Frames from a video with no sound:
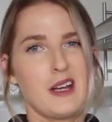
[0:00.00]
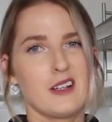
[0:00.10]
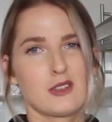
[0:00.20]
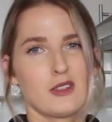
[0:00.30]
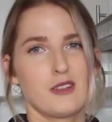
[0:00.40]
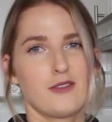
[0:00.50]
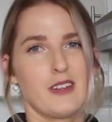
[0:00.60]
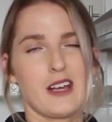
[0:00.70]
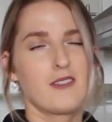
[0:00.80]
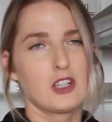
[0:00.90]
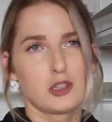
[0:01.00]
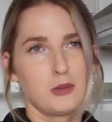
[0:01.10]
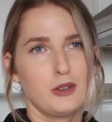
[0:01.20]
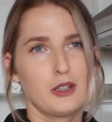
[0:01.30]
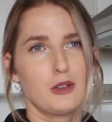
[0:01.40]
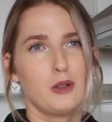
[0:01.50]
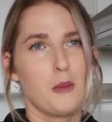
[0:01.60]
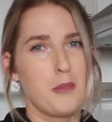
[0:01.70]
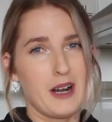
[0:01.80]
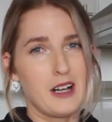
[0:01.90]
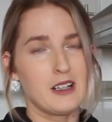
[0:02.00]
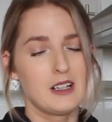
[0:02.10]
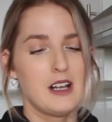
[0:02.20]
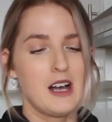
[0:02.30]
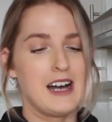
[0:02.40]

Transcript: any sort of like vegetable oil or butter.